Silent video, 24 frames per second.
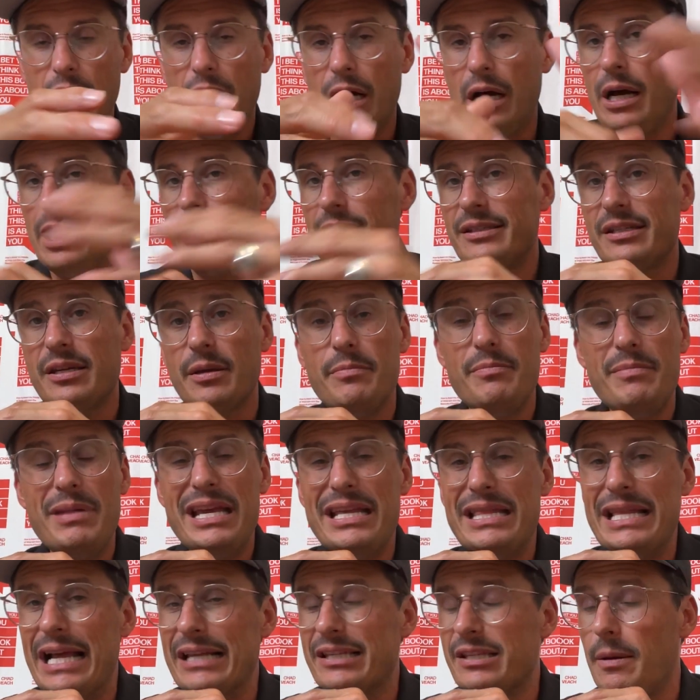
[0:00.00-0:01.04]
To
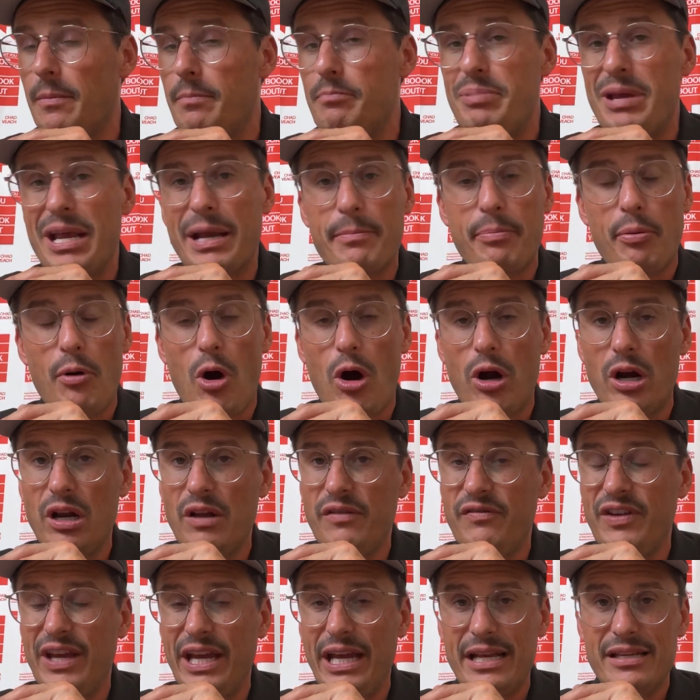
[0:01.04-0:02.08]
me, that's a big part
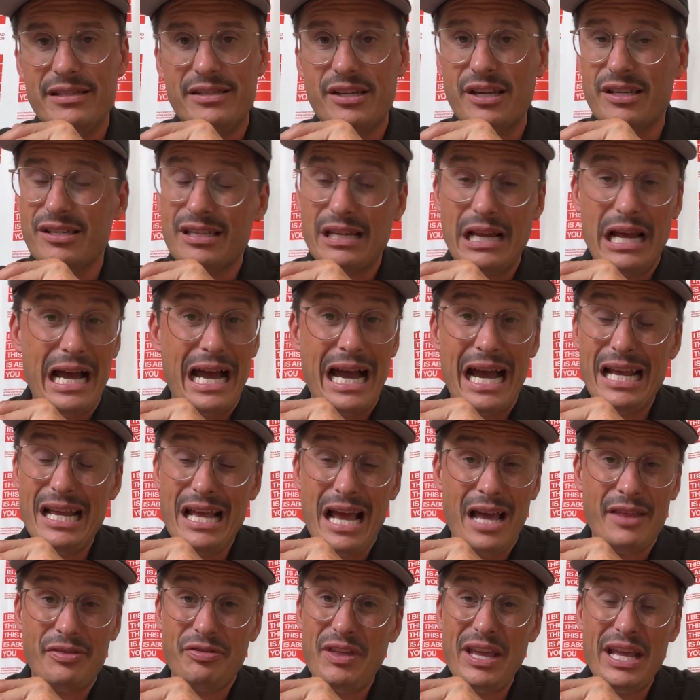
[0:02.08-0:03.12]
of it. It's just, I
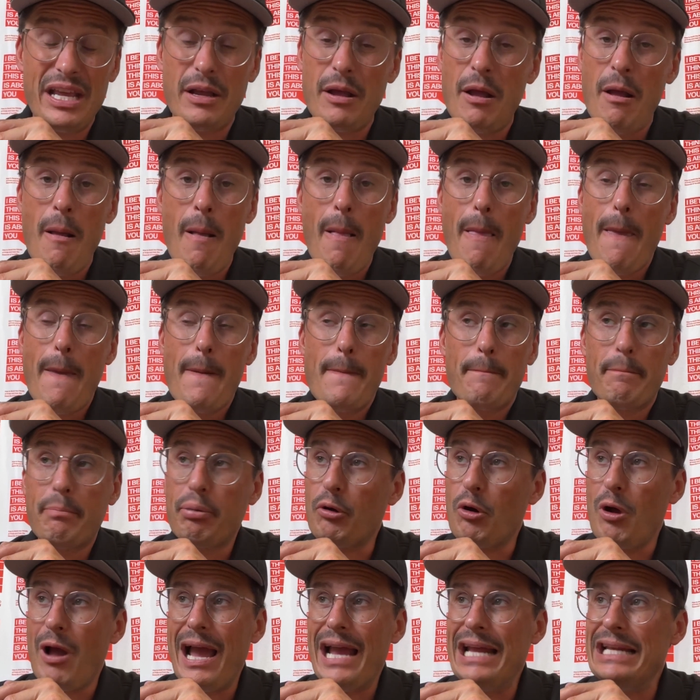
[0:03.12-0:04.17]
think
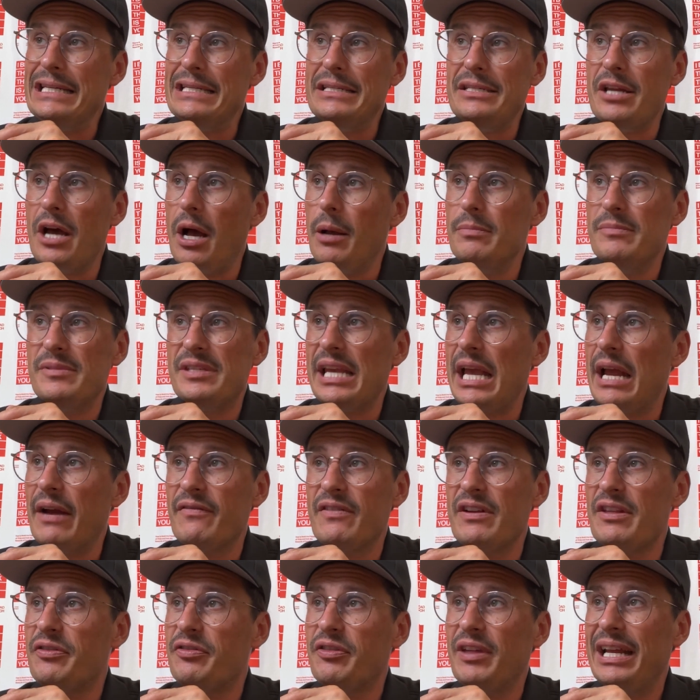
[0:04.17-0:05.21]
pride dumbs
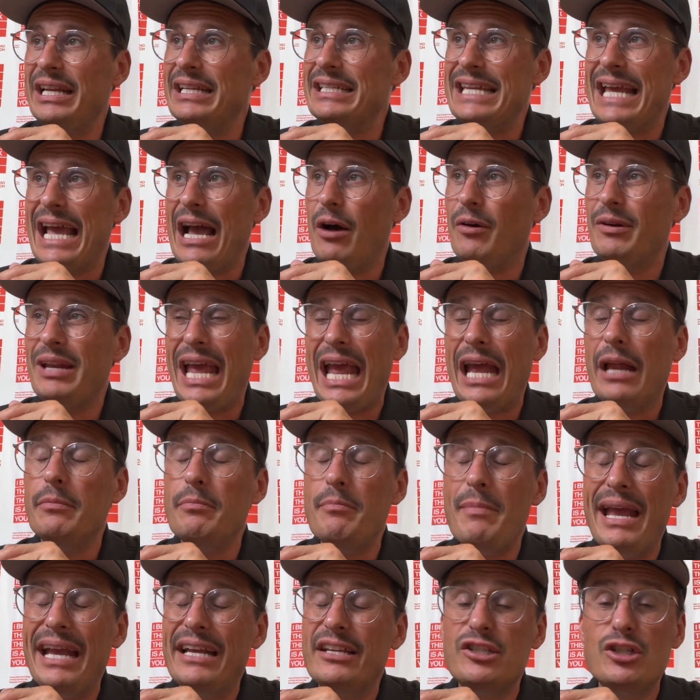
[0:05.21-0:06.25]
everything down and
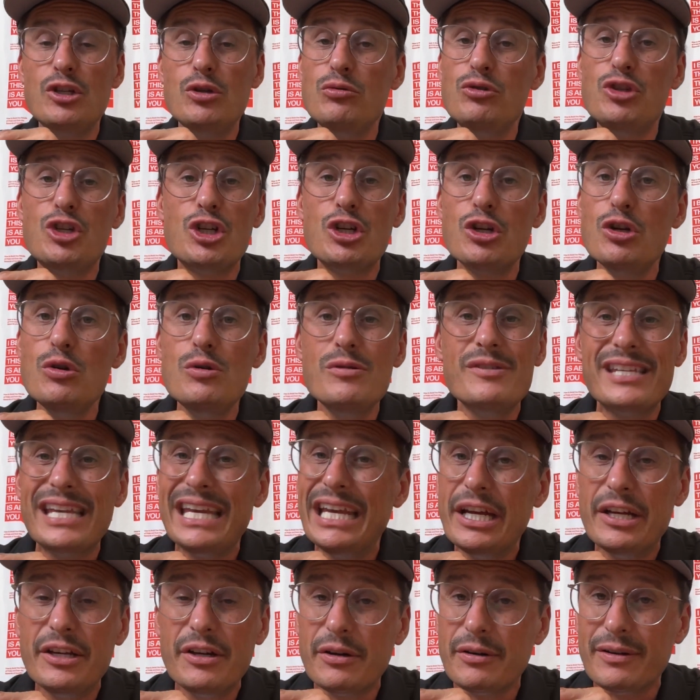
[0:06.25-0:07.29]
makes you choose
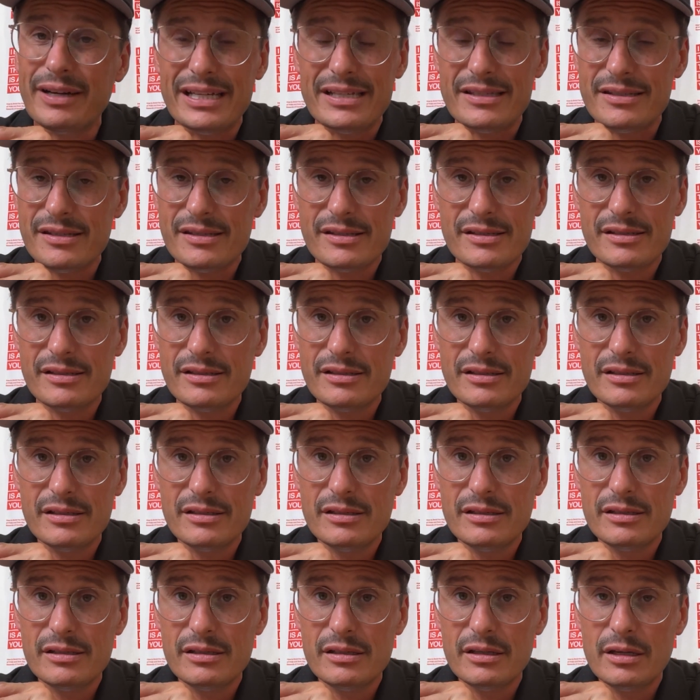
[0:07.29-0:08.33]
ignorance.
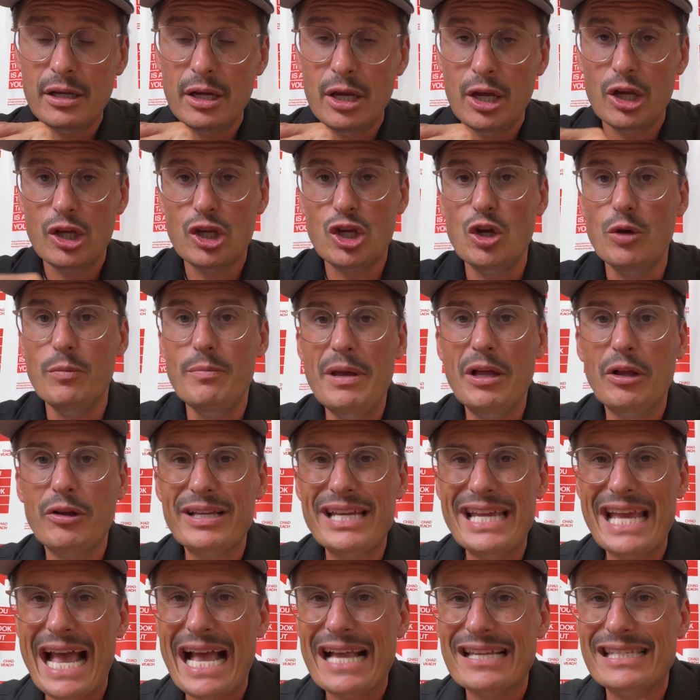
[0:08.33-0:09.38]

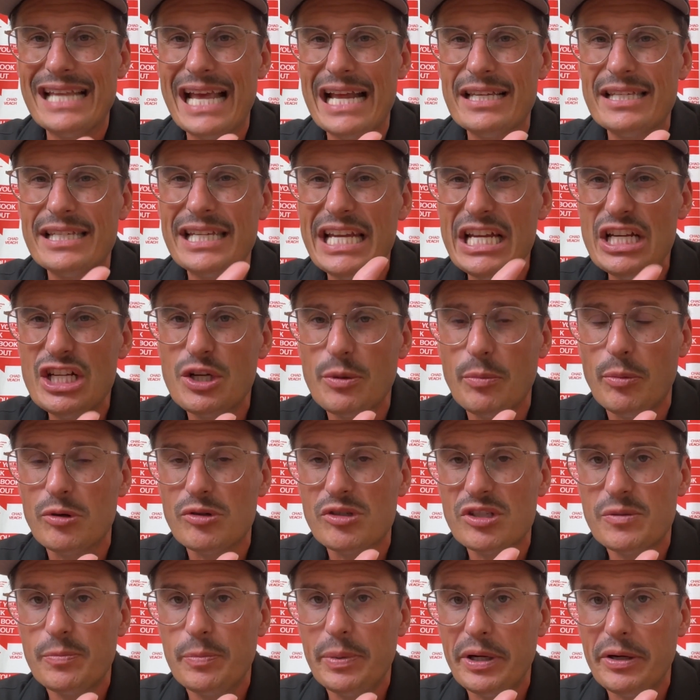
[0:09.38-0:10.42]
Humility has that teachable
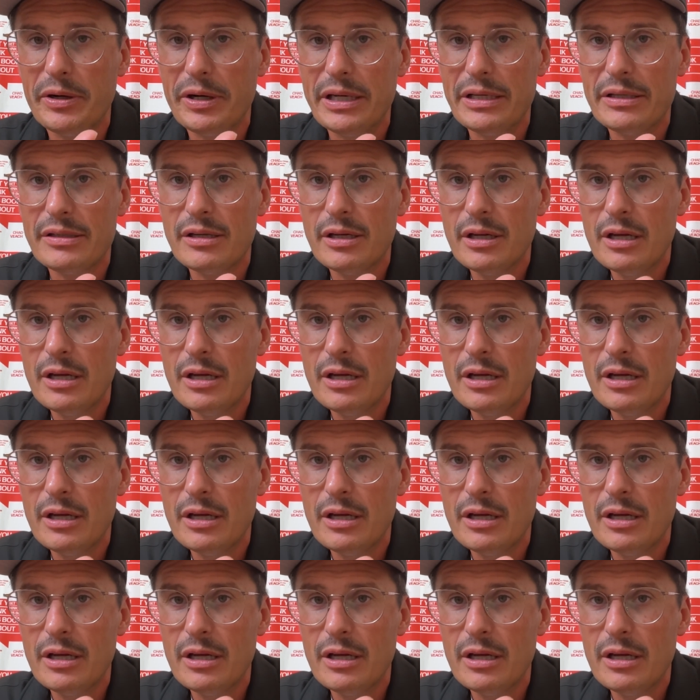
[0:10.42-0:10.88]
spirit.